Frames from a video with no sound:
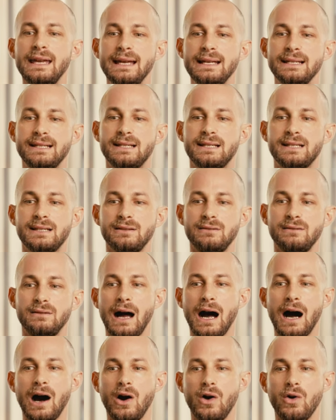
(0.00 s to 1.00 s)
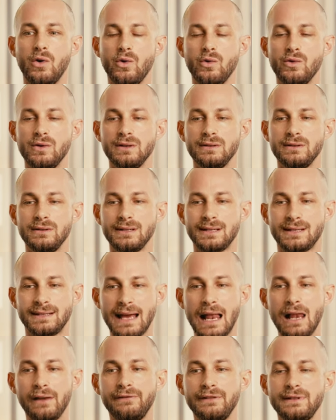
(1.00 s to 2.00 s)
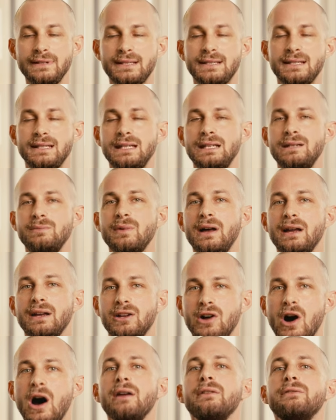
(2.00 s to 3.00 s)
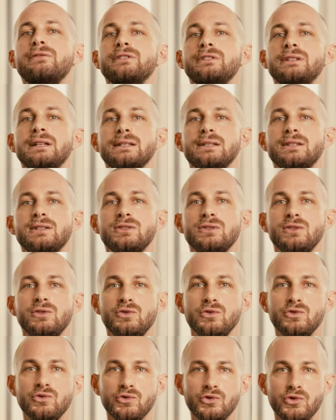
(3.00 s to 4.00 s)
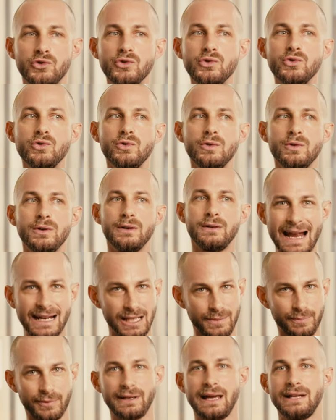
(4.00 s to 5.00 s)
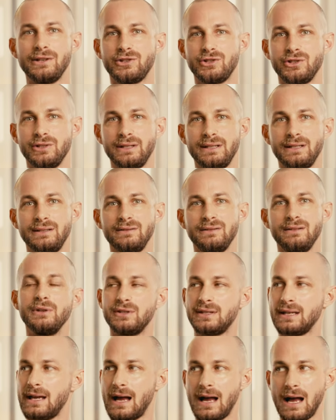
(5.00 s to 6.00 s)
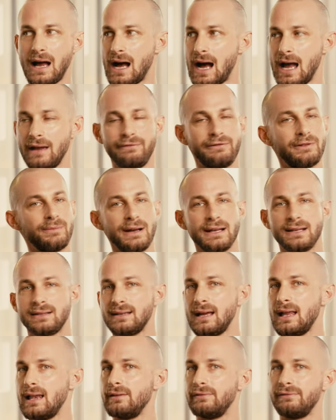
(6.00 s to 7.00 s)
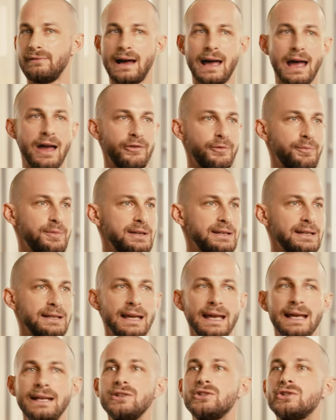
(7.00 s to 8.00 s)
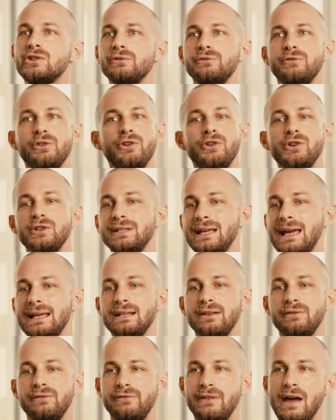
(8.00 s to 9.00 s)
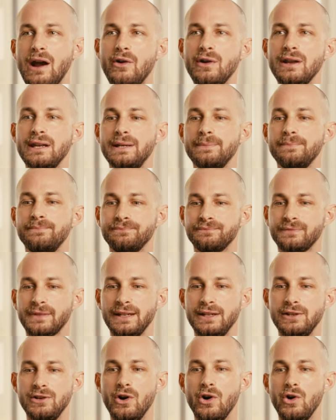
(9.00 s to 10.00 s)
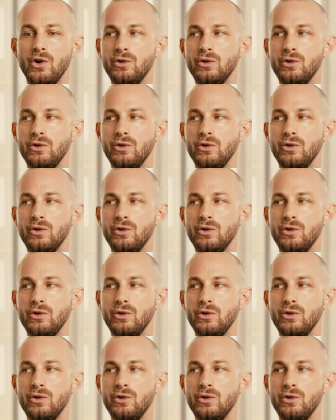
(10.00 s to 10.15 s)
is how self-esteem and confidence grew exponentially. Because I have been an introvert and a very, in